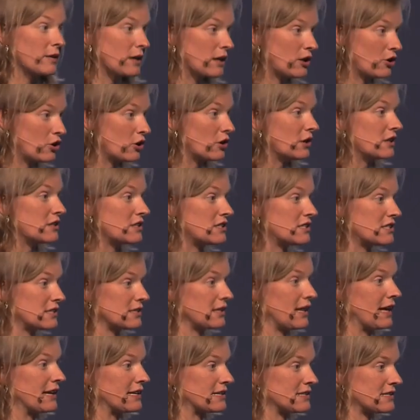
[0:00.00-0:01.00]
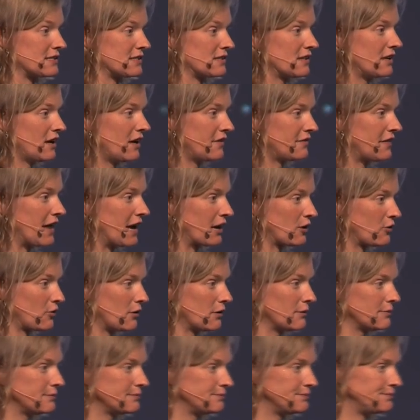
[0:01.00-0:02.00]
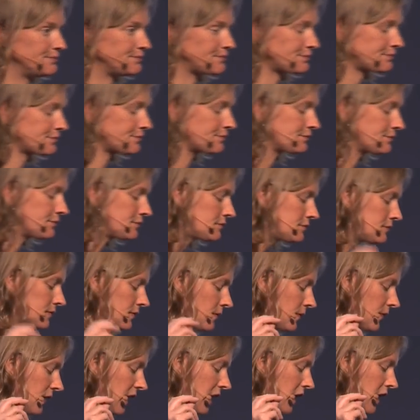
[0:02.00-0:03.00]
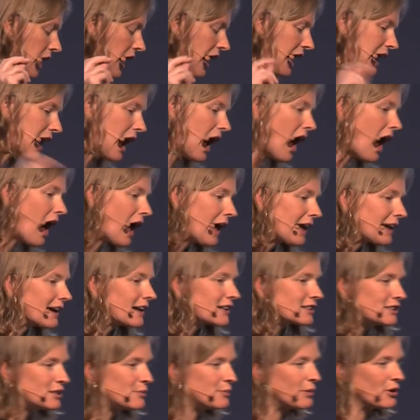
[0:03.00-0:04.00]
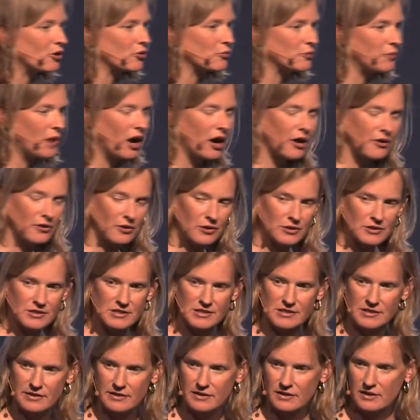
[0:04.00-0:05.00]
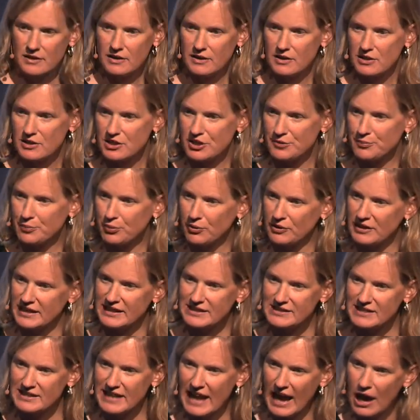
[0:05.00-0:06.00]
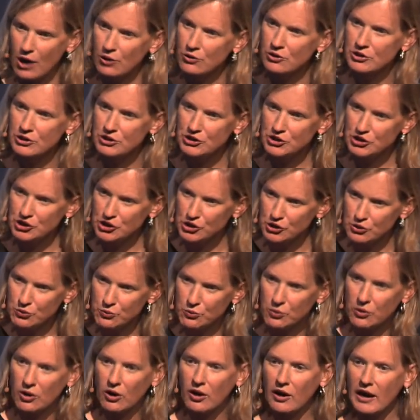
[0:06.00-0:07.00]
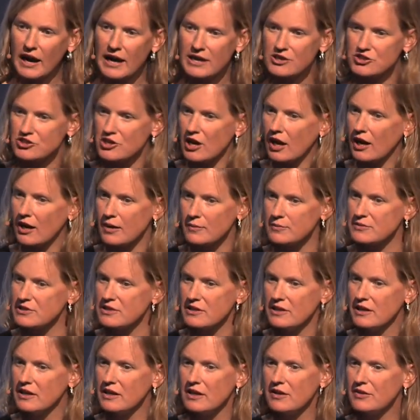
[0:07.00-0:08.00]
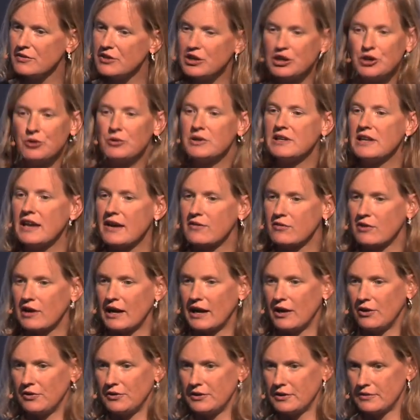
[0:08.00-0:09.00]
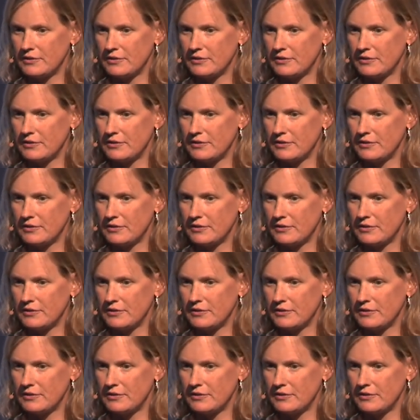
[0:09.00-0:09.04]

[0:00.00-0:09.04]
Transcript: good slice of that group. And I got to build models that predicted how good you were at jobs that you had never held.